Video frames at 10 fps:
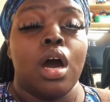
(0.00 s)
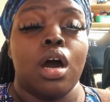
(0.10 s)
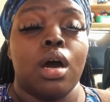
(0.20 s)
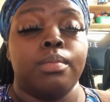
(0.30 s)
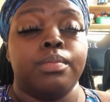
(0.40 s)

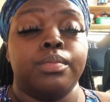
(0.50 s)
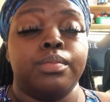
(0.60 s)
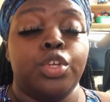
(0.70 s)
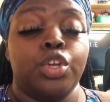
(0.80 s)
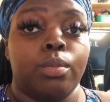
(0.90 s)

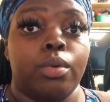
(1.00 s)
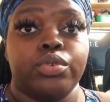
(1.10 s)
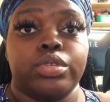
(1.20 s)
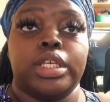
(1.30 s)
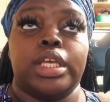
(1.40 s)

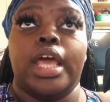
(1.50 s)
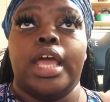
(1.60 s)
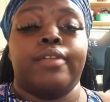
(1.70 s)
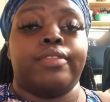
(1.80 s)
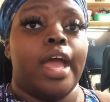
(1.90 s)
mostly,
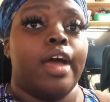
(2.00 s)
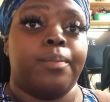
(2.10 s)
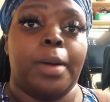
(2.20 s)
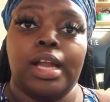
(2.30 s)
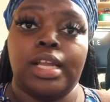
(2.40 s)
if they
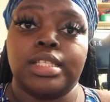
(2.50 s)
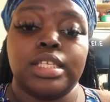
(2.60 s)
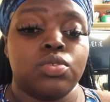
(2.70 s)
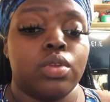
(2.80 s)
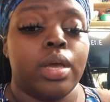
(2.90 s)
have
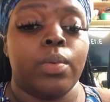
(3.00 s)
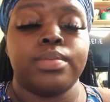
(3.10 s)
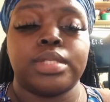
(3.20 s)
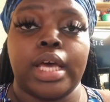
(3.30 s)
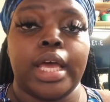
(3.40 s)
policies on their
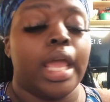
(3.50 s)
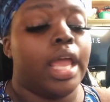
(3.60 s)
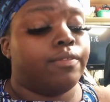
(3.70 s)
website,